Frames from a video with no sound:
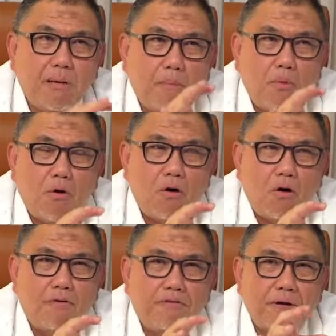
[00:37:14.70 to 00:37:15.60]
more
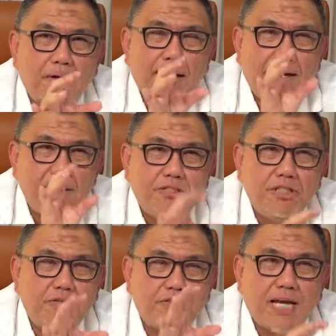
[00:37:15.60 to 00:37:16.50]
of an
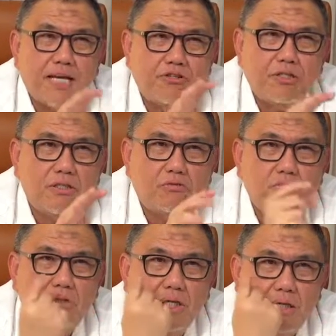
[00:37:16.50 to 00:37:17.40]
allergic reaction
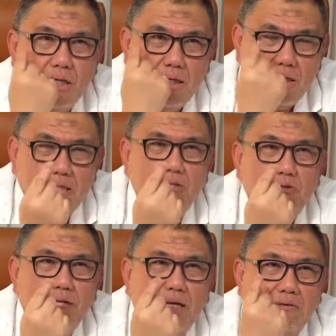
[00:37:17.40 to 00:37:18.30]
to the
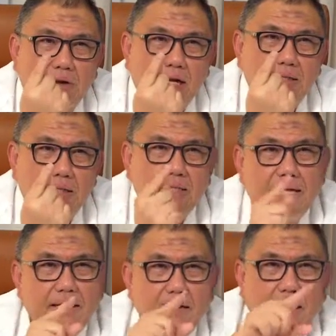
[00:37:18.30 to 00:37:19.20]
lignocaine rather
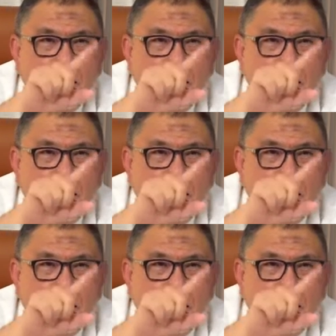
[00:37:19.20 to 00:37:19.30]
than